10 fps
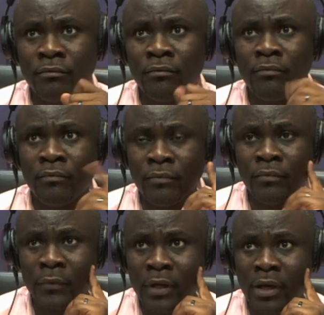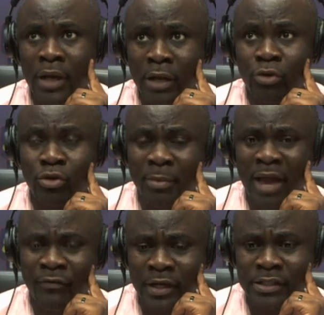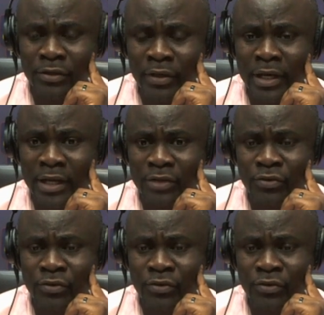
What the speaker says: and also be affected. Yeah, that's